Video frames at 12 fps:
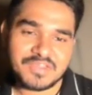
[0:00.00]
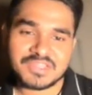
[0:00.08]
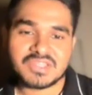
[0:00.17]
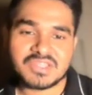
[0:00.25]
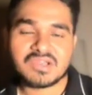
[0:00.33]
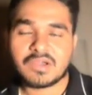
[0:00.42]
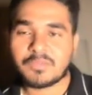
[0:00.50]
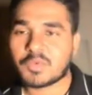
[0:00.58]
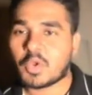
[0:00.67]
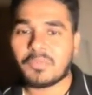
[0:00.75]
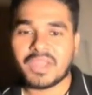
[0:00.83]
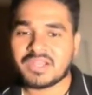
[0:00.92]
with
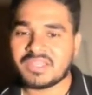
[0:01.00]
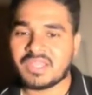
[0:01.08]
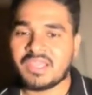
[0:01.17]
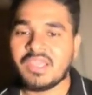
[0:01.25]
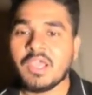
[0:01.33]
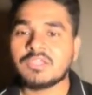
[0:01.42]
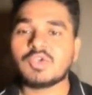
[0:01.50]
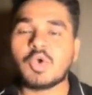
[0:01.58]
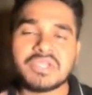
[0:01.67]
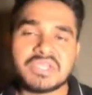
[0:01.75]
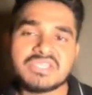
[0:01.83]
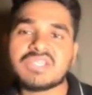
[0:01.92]
appropriate thing. So
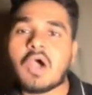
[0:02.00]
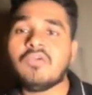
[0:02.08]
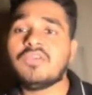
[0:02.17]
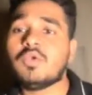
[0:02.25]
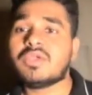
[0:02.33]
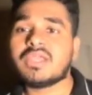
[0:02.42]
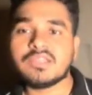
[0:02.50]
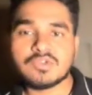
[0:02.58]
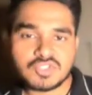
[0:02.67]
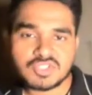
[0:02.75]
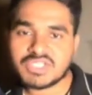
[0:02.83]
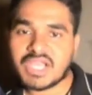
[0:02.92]
it is how you can
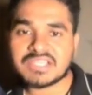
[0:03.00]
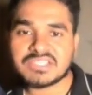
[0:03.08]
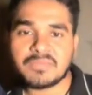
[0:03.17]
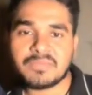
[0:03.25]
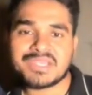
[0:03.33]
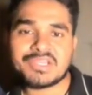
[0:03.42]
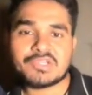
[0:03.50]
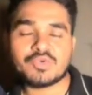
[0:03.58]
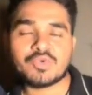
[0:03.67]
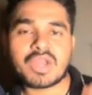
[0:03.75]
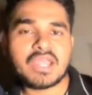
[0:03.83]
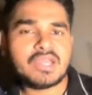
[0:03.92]
use ChatGPT
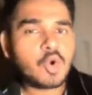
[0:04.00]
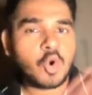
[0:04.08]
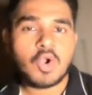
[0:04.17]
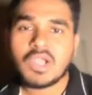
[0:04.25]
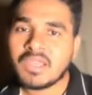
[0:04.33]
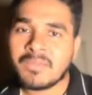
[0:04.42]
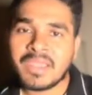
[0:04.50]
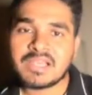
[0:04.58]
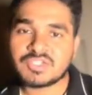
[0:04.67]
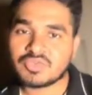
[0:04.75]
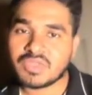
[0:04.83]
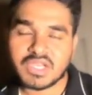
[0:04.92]
to write cold emails to the